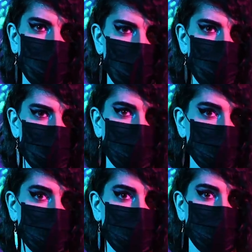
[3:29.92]
I
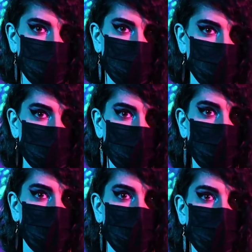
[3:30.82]
absolutely will never
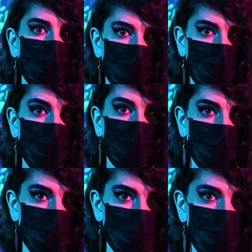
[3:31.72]
carry without
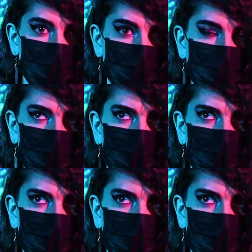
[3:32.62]
pepper spray.